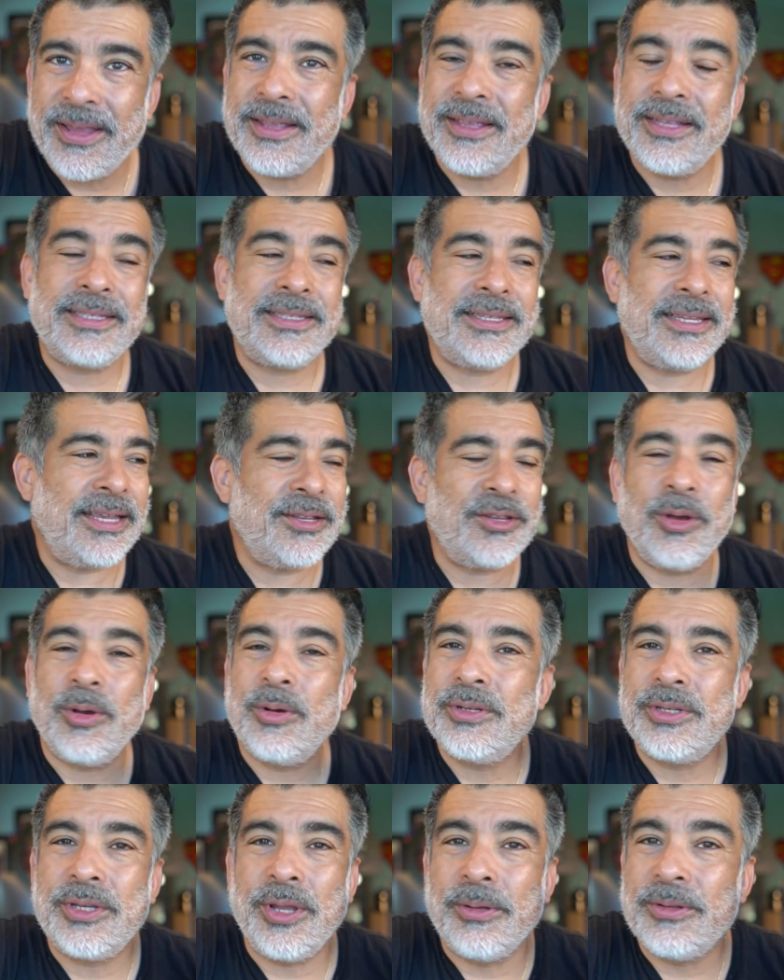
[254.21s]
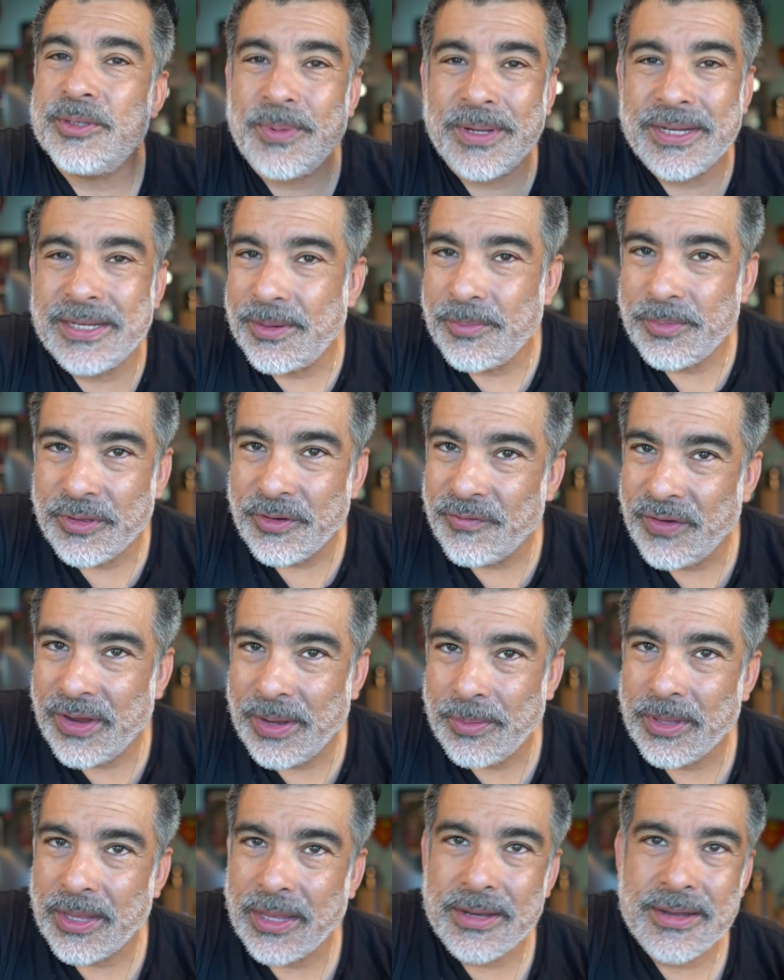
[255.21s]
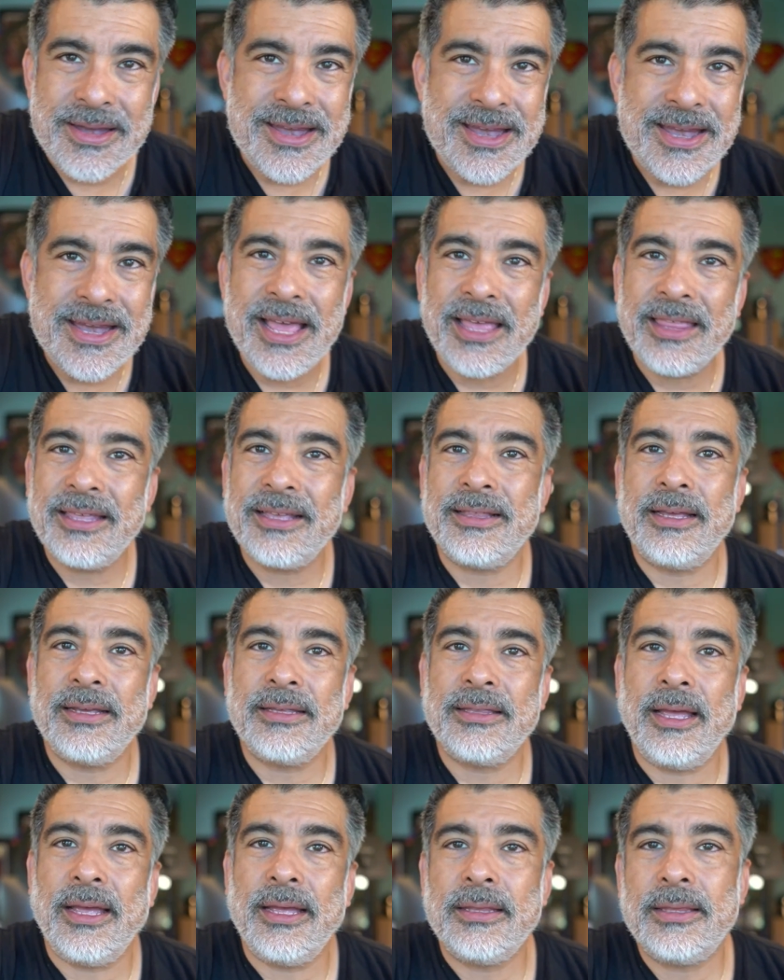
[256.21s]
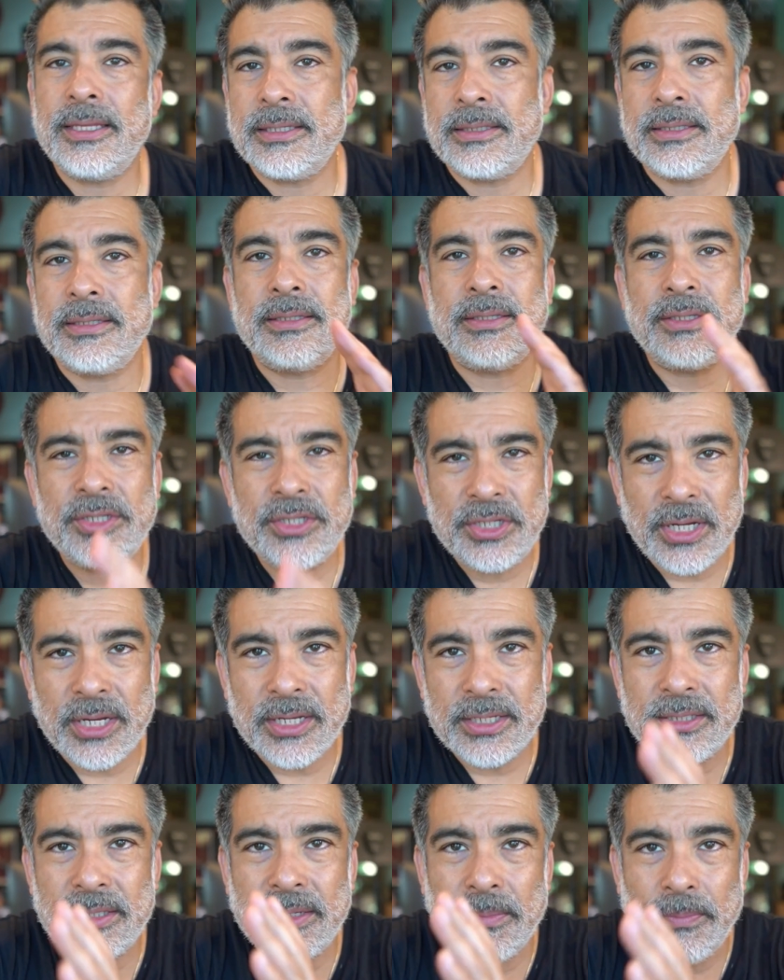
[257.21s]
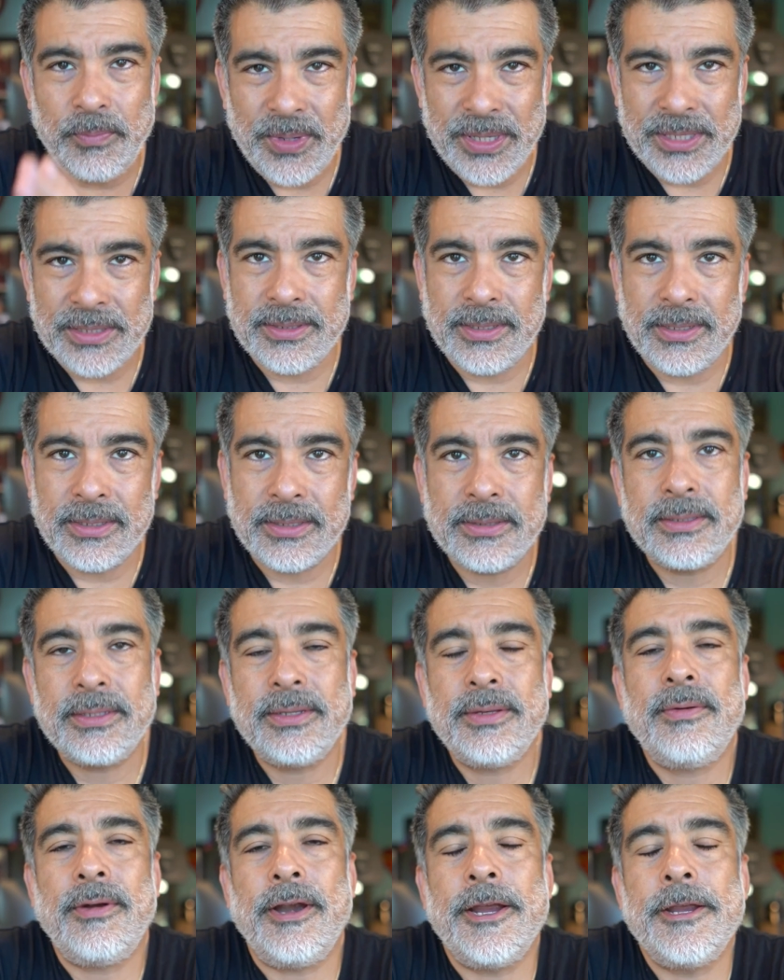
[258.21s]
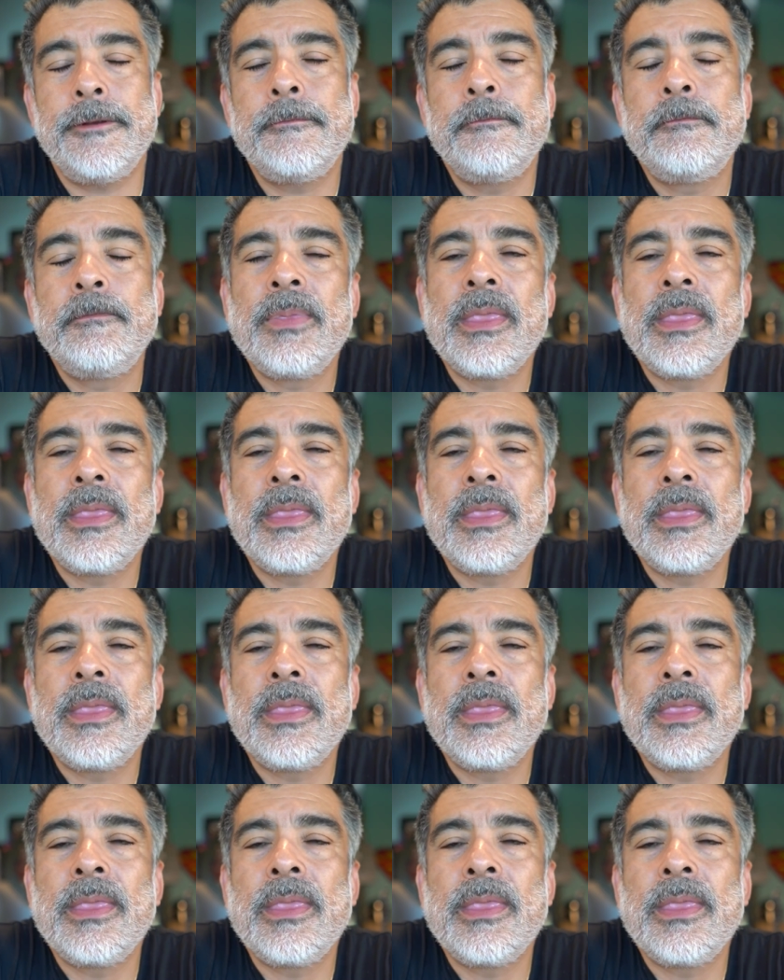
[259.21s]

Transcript: It's don't don't spend time with your family. Nothing like that. This is just business, right?